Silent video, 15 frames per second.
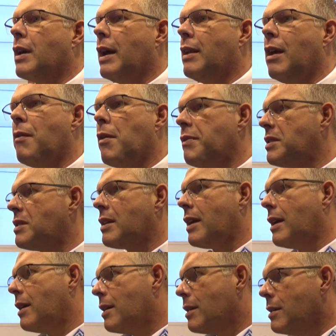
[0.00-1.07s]
And never we
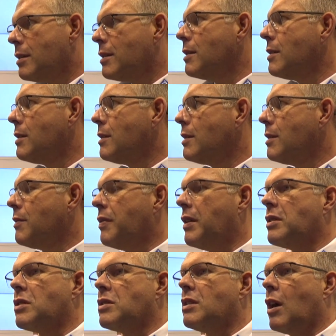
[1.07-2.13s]
say
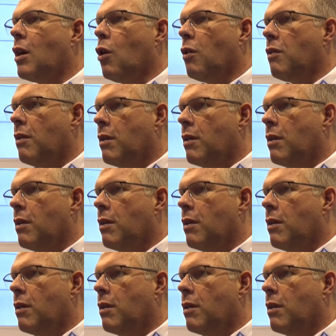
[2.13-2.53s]
this is now